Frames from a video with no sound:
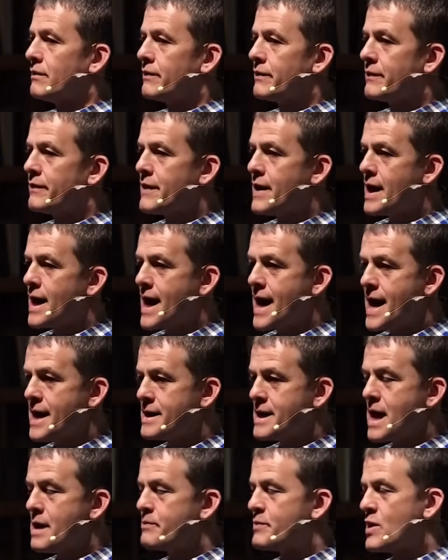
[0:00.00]
that I
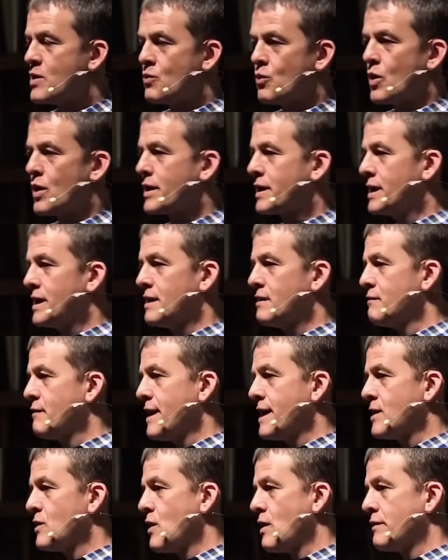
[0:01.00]
had not been working in
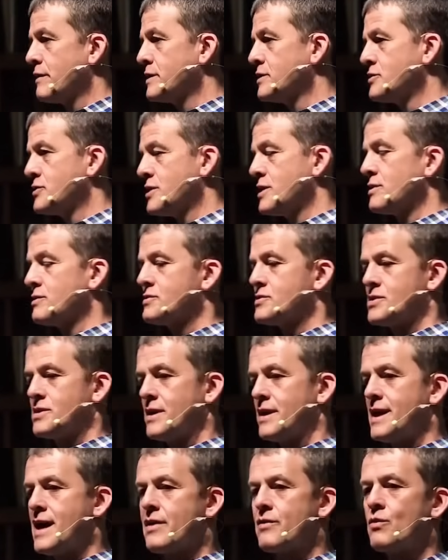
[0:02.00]
vain all these years.
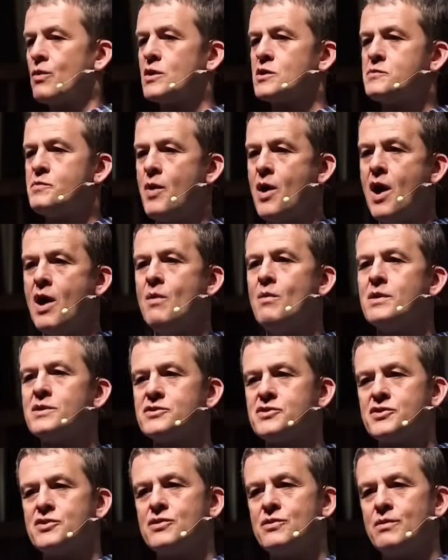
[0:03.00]
In other words, Paul
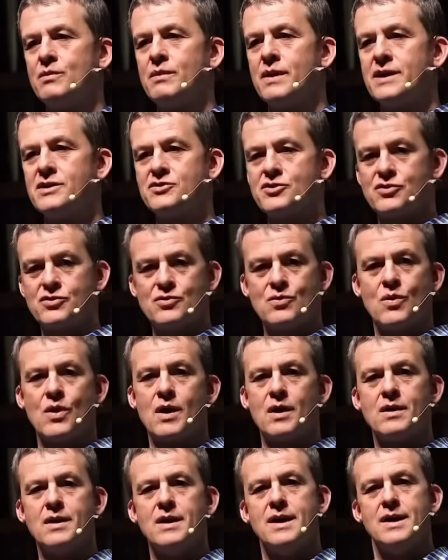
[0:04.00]
wants to
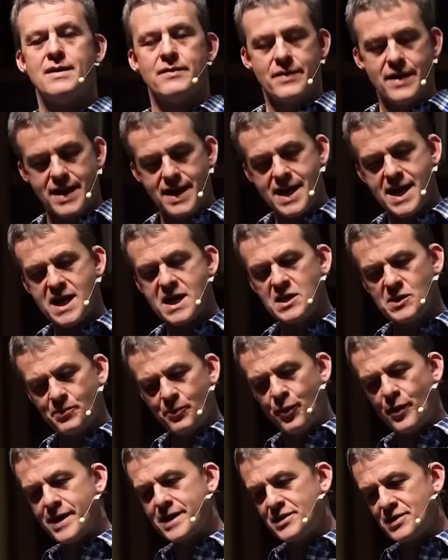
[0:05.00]
ensure that he's
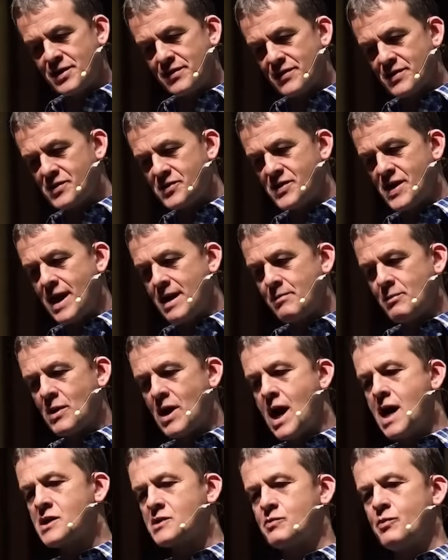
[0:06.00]
preaching the same
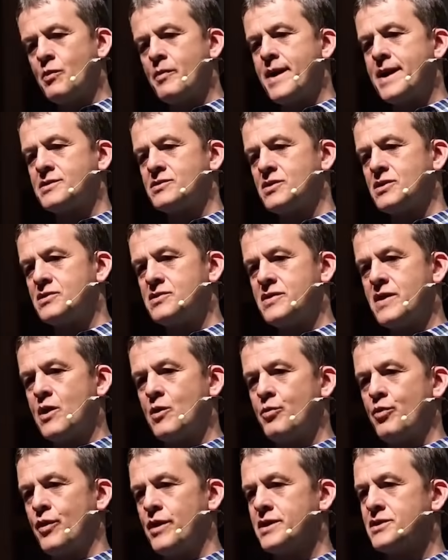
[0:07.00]
gospel message
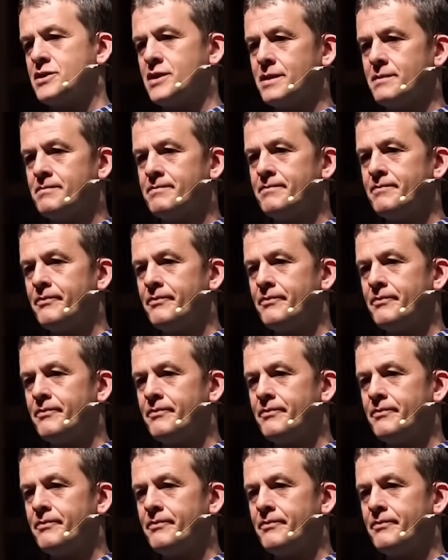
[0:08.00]
they're preaching.